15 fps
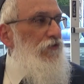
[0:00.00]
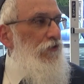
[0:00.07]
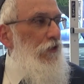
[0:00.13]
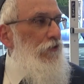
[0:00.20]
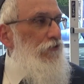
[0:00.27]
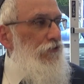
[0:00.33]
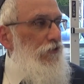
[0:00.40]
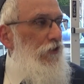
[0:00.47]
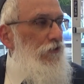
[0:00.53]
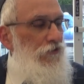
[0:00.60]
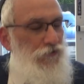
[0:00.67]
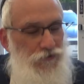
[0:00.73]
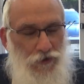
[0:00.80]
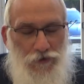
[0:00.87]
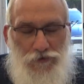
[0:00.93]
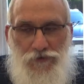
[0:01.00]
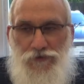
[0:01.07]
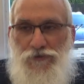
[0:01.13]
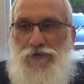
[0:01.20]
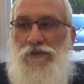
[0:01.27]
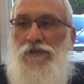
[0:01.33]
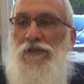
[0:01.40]
Kaddish, Kaddish,
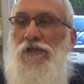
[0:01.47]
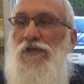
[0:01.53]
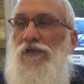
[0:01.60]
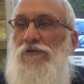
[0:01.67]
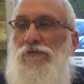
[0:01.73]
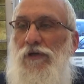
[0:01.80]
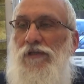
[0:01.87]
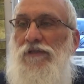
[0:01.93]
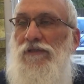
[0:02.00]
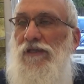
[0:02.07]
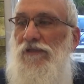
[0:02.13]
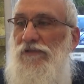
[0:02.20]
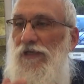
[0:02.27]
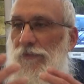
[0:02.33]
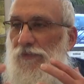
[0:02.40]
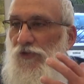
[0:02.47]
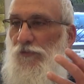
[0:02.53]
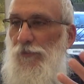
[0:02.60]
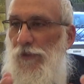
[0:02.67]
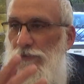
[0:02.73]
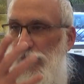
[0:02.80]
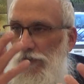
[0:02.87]
Kaddish. Right? And the Alter Rebbe
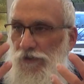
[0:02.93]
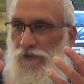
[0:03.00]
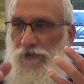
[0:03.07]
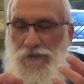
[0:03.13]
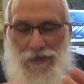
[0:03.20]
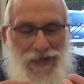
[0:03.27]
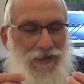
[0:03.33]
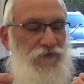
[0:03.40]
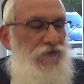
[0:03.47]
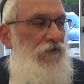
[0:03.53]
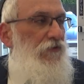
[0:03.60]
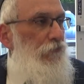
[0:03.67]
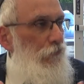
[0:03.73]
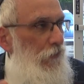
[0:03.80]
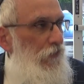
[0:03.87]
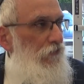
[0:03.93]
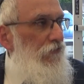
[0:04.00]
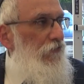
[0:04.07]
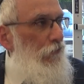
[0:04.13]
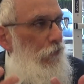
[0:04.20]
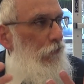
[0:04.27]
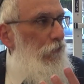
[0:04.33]
explained what it asked, what
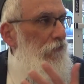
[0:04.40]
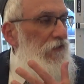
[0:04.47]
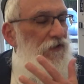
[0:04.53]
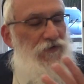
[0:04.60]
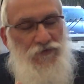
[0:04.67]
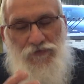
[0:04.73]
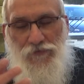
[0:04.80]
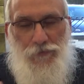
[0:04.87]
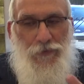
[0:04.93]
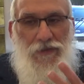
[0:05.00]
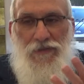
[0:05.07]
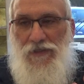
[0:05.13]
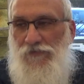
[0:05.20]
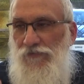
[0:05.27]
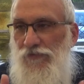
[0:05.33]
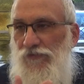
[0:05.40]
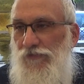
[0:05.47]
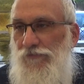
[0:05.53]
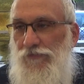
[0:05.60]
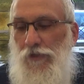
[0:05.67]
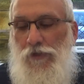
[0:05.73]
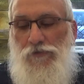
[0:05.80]
is all these three levels
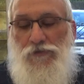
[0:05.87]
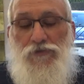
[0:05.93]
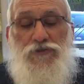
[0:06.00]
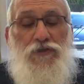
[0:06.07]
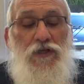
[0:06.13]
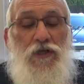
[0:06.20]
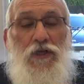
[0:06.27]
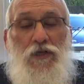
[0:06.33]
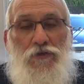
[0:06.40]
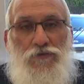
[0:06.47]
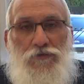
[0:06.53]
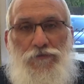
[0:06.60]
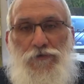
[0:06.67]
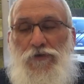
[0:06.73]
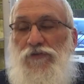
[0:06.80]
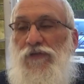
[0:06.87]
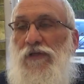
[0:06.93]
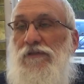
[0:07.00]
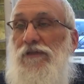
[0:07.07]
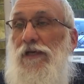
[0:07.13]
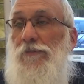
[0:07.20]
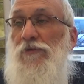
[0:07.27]
of Kaddish? So first, the
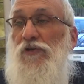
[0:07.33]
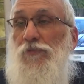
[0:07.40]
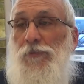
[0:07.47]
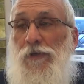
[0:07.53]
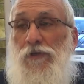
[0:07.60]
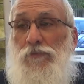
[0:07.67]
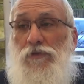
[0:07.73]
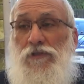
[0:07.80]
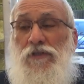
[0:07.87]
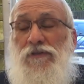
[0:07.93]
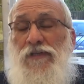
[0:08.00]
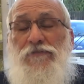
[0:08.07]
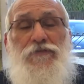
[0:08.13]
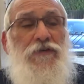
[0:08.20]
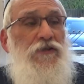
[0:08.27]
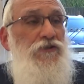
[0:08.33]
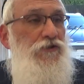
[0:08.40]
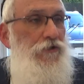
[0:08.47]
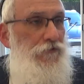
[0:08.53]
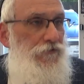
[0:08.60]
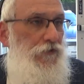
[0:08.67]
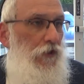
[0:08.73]
Alter Rebbe explained what the
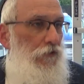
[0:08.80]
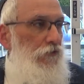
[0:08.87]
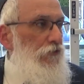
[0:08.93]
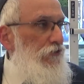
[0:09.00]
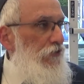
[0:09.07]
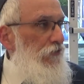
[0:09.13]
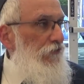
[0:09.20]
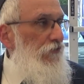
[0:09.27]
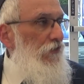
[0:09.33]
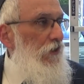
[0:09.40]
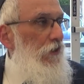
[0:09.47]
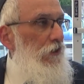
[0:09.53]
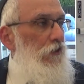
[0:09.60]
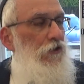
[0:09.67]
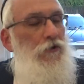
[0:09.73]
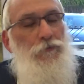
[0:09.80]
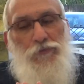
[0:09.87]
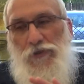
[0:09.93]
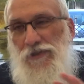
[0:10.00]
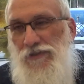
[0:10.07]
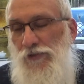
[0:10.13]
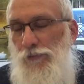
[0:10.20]
definition of Kaddish is.
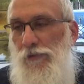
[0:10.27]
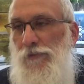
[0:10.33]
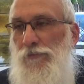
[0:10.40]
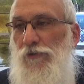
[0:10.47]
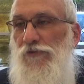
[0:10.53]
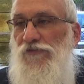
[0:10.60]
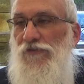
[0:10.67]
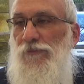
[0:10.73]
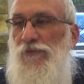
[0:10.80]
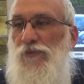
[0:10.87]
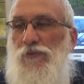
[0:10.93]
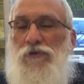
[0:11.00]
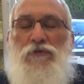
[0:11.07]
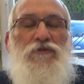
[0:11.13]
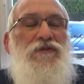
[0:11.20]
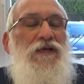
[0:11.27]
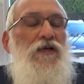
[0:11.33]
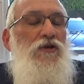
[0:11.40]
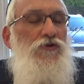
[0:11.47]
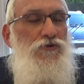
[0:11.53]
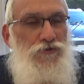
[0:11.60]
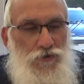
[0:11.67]
Completely removed from the world,
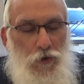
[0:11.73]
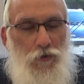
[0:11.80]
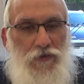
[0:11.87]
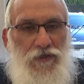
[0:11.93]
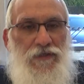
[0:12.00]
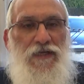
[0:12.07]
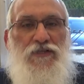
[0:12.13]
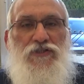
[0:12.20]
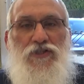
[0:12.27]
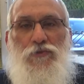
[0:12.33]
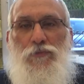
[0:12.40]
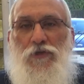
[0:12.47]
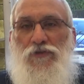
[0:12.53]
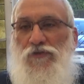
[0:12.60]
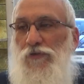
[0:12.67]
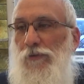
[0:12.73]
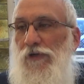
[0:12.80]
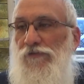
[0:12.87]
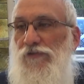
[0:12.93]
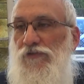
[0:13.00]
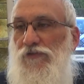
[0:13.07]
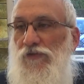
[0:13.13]
no connection
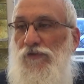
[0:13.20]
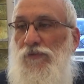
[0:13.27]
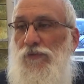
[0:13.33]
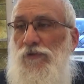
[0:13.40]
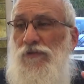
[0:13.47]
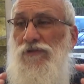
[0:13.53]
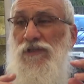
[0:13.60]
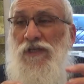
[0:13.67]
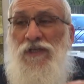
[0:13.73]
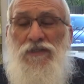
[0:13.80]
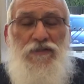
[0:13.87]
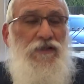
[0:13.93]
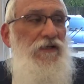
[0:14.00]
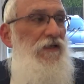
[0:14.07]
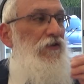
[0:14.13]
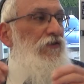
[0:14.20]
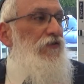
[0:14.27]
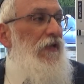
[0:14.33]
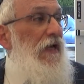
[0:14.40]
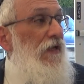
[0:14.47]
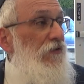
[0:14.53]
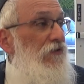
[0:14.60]
whatsoever to the world, to the
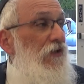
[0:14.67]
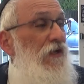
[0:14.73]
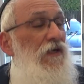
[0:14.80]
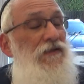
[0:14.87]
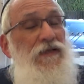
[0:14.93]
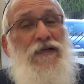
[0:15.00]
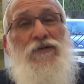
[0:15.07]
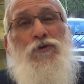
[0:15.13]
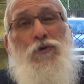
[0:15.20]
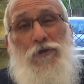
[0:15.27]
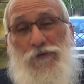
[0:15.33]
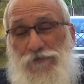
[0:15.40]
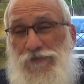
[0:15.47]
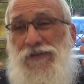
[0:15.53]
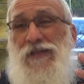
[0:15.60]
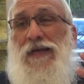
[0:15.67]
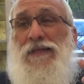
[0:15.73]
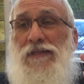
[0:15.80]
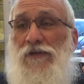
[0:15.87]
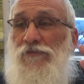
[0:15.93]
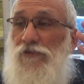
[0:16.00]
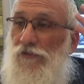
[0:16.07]
extent that in order for
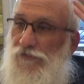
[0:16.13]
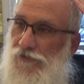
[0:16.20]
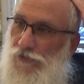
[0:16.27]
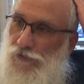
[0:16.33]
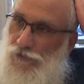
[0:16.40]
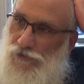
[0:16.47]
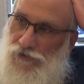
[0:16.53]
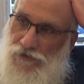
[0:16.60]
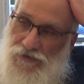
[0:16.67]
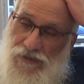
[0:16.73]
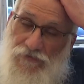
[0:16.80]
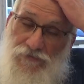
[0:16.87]
that level of Kedusha to